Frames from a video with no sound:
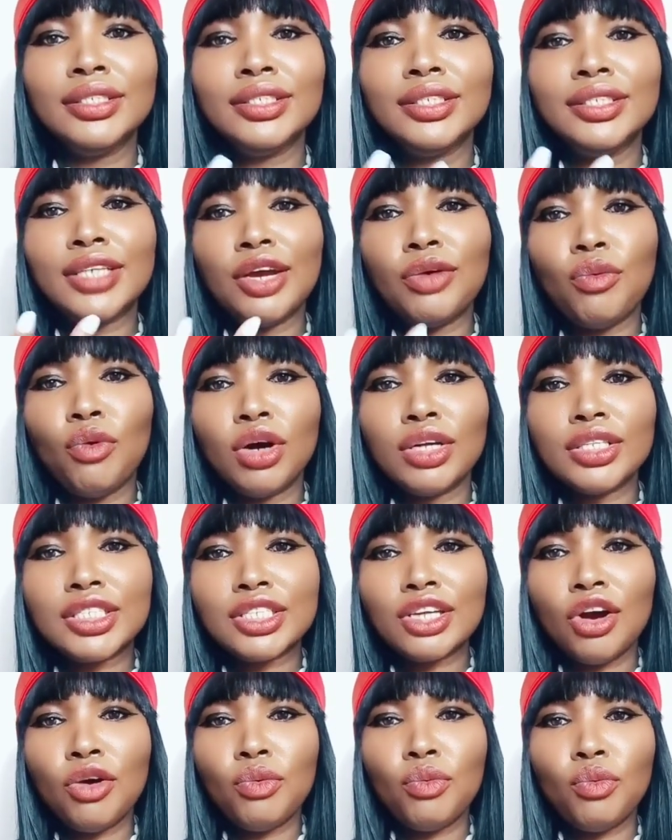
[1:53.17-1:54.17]
they want
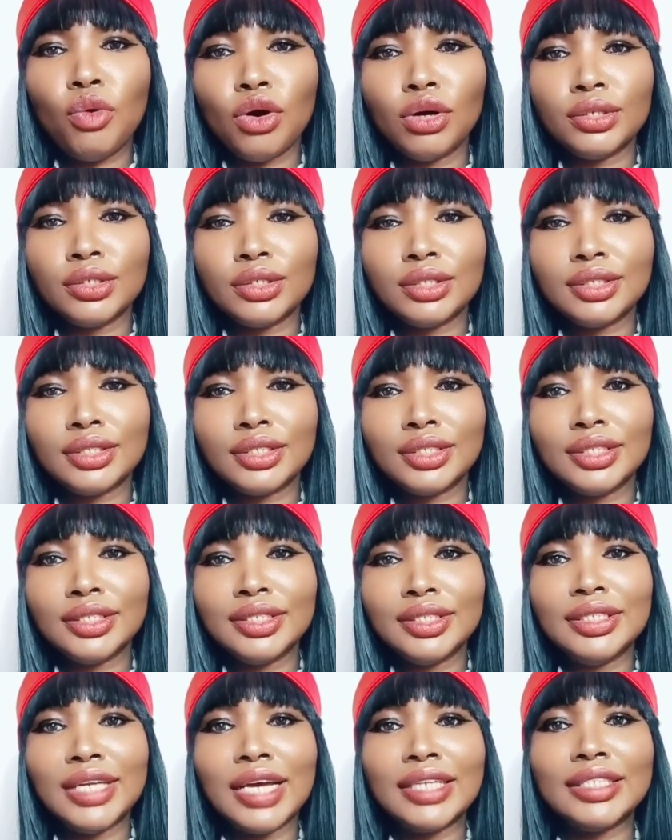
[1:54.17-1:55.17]
someone
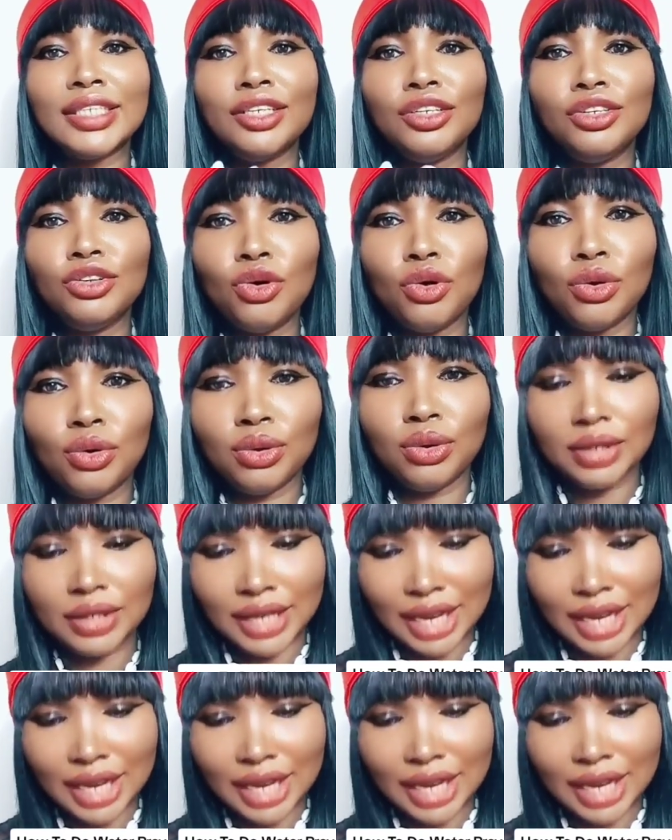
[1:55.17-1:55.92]
that they know,